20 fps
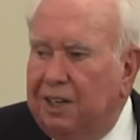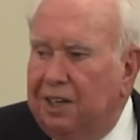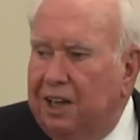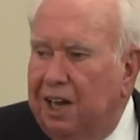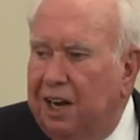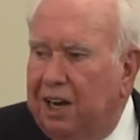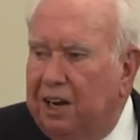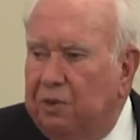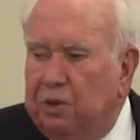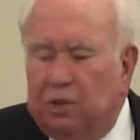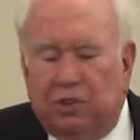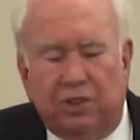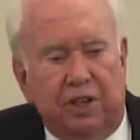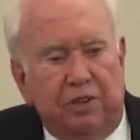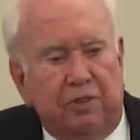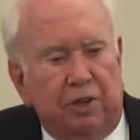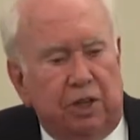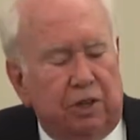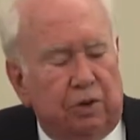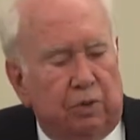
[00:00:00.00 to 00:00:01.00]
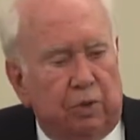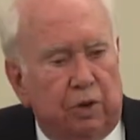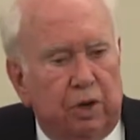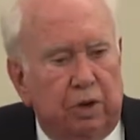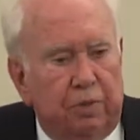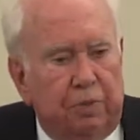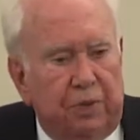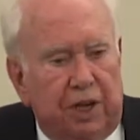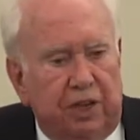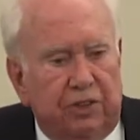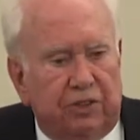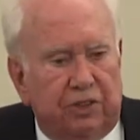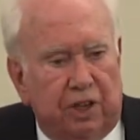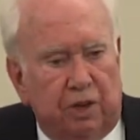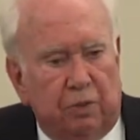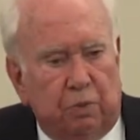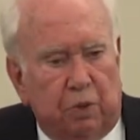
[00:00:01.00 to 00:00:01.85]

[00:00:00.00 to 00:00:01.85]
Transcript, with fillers: And he was leaving the room. They said,